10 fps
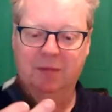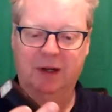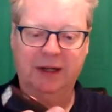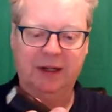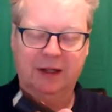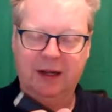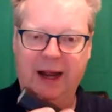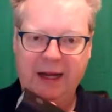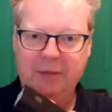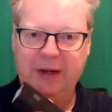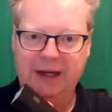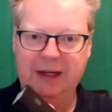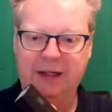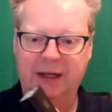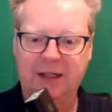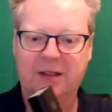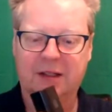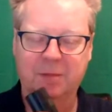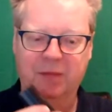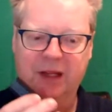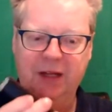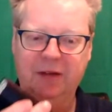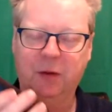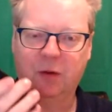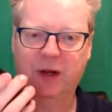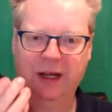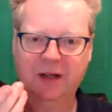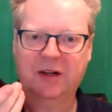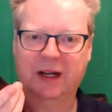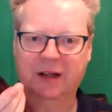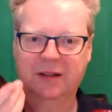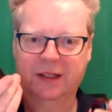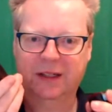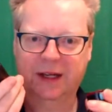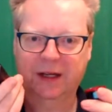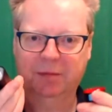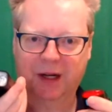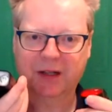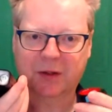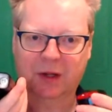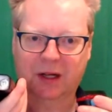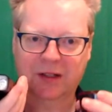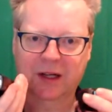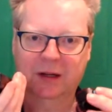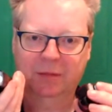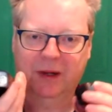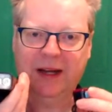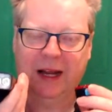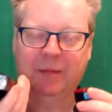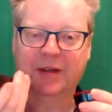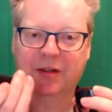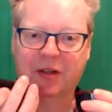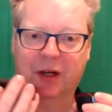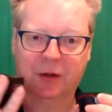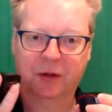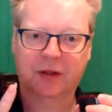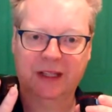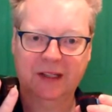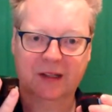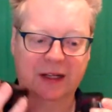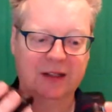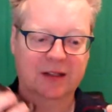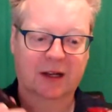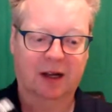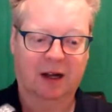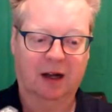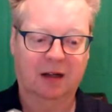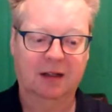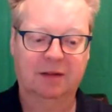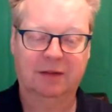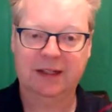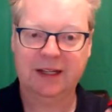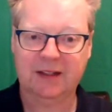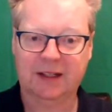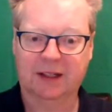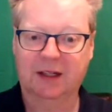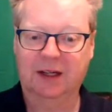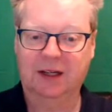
My aim here is if you're interested in bicycle lights, my aim is to show you that these lights are fantastic.